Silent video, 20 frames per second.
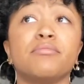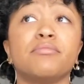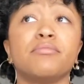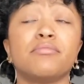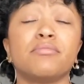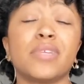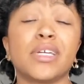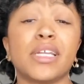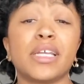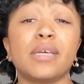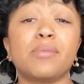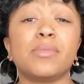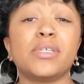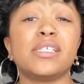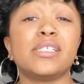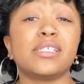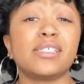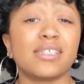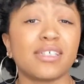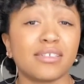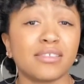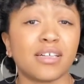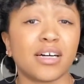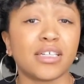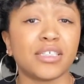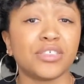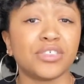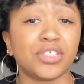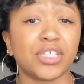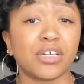my name is
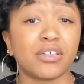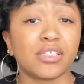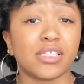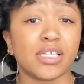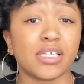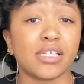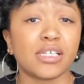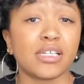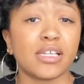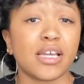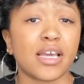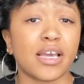Alana Shelton,